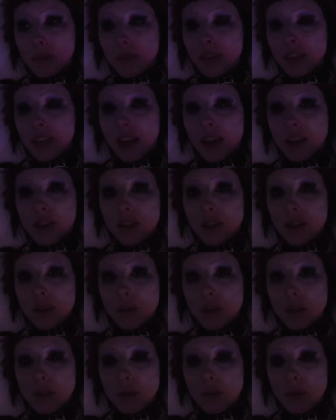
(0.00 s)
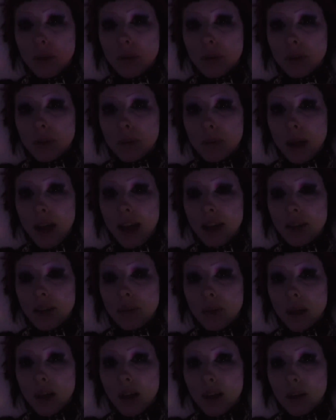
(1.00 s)
yeah, so there were 2 people in a band
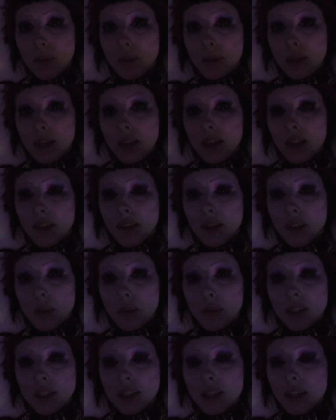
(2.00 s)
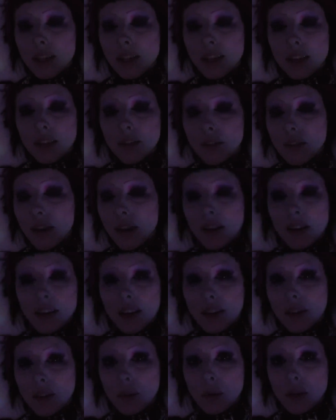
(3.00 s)
behind me, and they were dicking around
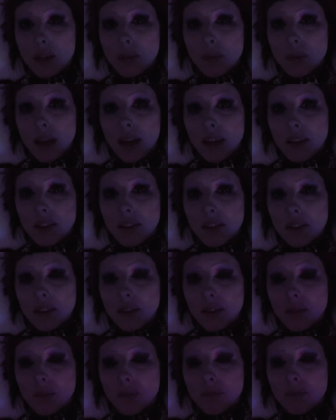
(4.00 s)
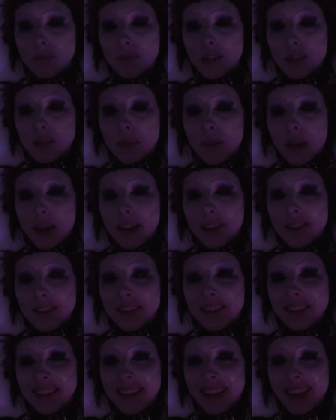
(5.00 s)
getting the
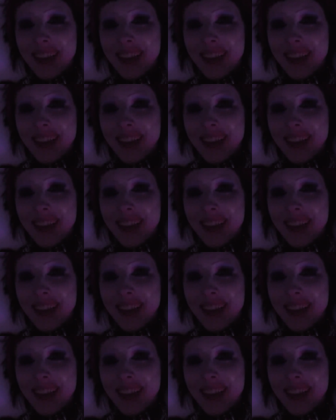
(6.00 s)
wristbands.